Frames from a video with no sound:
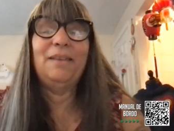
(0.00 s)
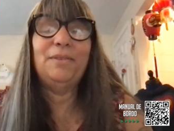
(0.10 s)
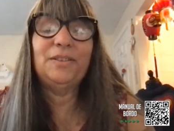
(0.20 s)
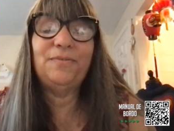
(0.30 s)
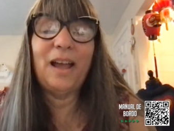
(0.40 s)
It
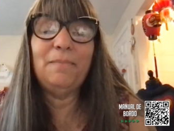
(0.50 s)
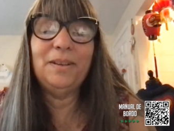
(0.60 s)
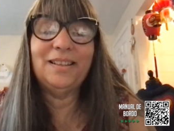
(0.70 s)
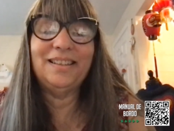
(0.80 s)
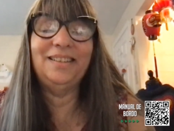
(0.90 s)
was a
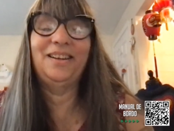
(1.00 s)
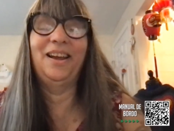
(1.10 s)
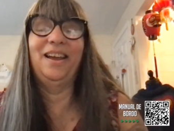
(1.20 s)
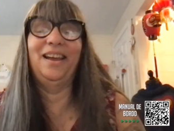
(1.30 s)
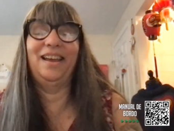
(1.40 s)
fabulous
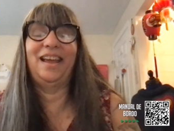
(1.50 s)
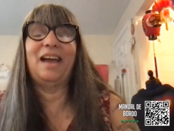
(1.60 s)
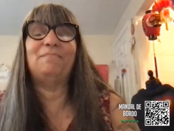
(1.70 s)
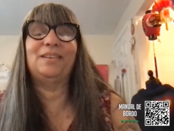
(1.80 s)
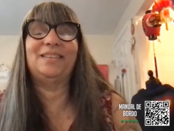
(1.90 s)

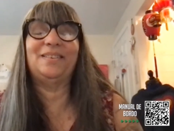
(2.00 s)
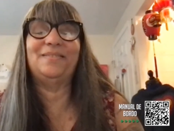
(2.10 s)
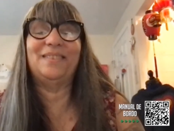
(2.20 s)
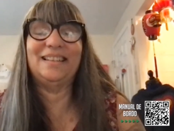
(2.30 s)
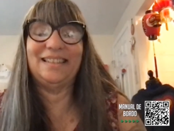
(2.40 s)

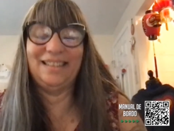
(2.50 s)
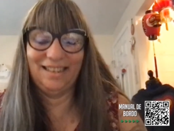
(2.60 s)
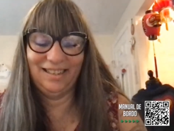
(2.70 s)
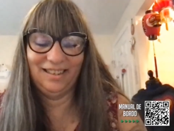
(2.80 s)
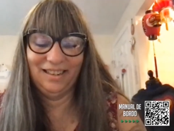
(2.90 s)
episode, wasn't
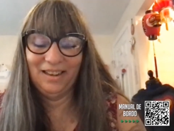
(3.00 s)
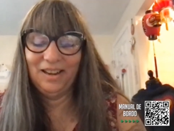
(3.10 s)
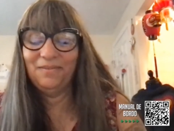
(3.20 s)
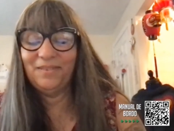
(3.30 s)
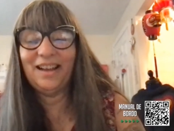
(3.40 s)
it?
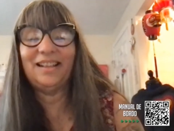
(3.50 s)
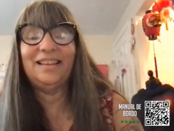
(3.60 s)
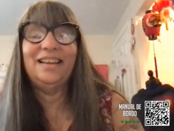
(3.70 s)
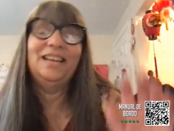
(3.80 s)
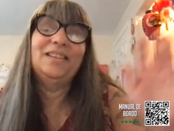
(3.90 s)

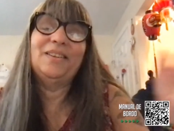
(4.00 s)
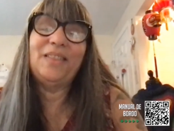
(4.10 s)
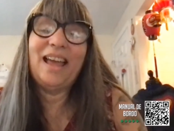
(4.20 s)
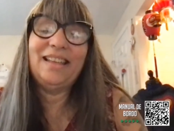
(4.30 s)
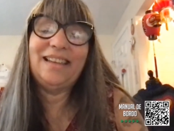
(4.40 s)
Well, so
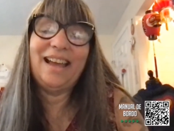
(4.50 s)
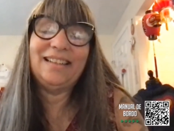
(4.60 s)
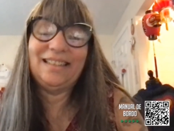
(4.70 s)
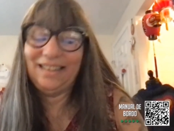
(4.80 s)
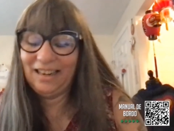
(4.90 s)
that's
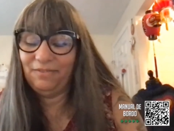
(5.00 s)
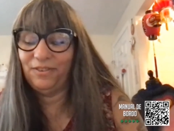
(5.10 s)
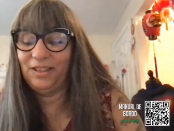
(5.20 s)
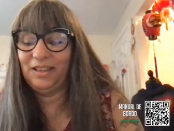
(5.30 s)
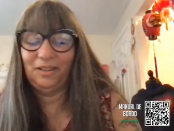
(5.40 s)
actually it
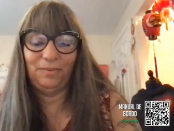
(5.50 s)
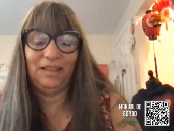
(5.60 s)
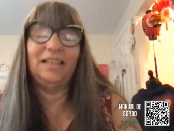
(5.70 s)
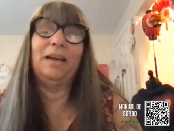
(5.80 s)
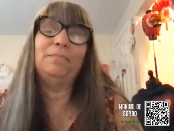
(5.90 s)
for this
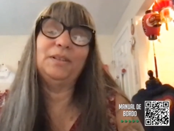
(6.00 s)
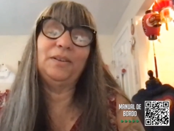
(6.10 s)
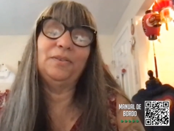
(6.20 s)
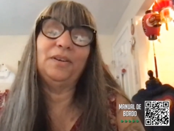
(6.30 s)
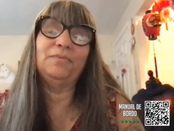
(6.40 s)
week's
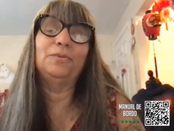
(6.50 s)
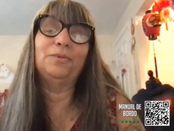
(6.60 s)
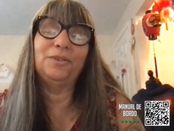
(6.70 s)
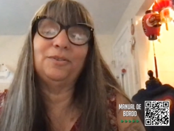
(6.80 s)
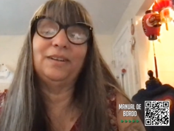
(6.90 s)
episode of
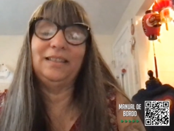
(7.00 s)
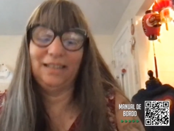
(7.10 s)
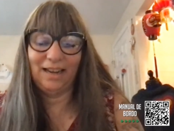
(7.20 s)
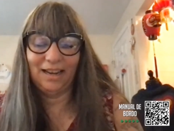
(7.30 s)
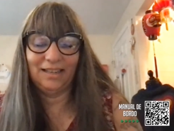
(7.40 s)
Cultura
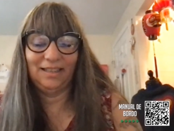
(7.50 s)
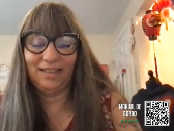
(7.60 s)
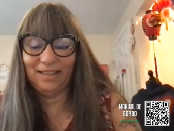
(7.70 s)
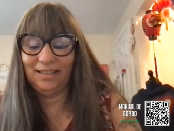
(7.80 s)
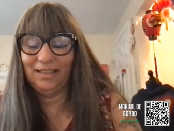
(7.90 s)
de
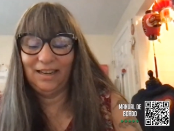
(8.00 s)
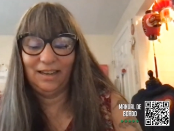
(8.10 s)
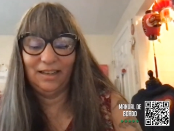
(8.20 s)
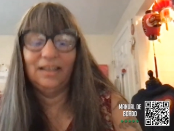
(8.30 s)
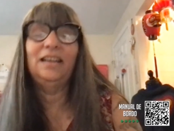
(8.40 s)

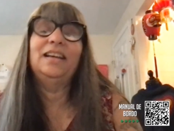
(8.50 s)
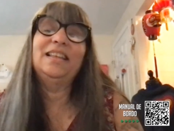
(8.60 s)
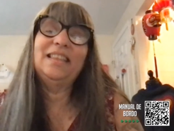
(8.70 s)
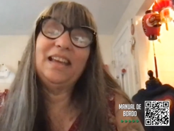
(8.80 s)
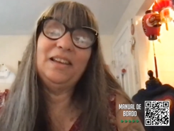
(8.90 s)
Excelência.
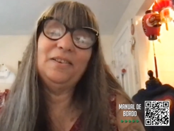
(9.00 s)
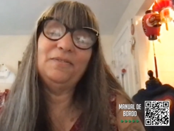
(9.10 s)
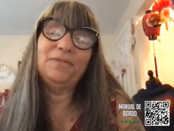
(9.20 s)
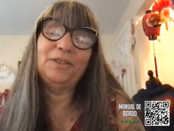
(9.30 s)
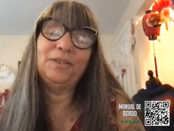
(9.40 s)
Thank
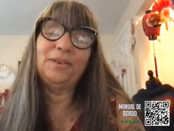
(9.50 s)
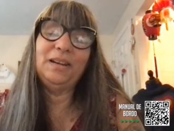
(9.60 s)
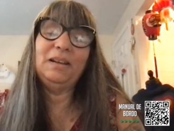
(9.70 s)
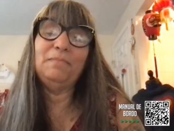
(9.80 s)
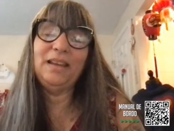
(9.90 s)
you for
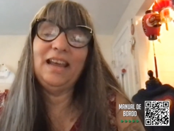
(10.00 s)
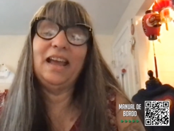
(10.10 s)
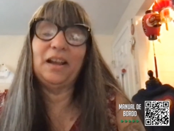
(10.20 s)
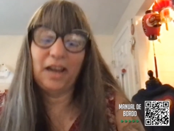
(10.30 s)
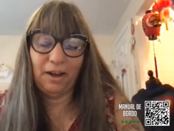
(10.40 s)
joining me
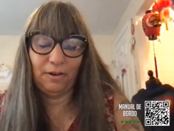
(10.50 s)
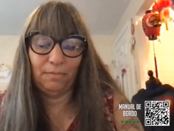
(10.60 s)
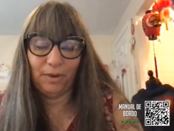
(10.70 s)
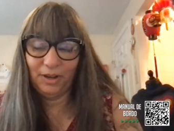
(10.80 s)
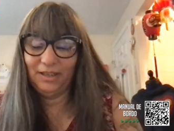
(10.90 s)
and
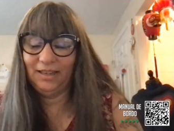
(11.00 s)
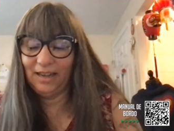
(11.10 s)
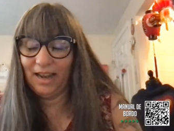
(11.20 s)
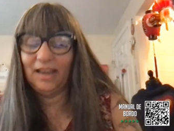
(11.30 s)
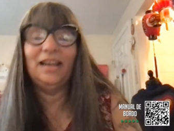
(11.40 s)
Karen Martin
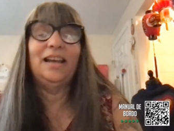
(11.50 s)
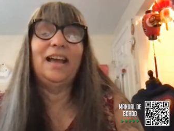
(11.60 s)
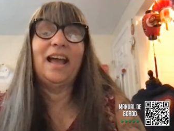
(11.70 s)
today.